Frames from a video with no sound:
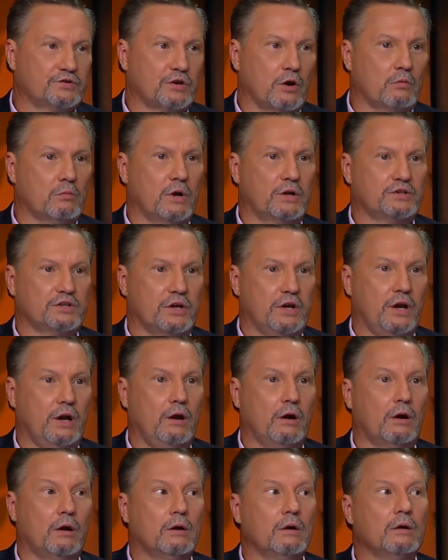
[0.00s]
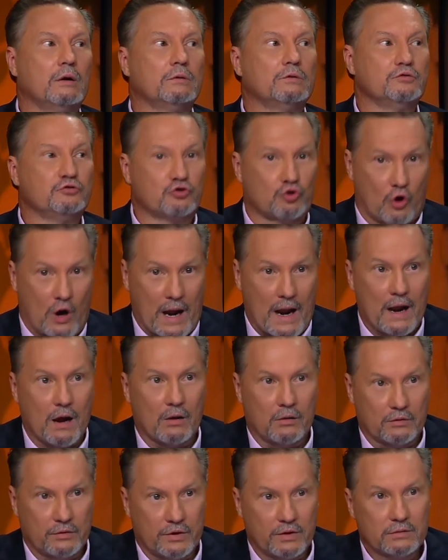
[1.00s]
so much gear,
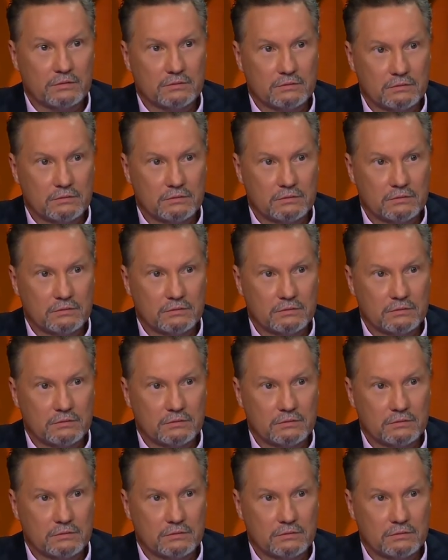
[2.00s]
drowned.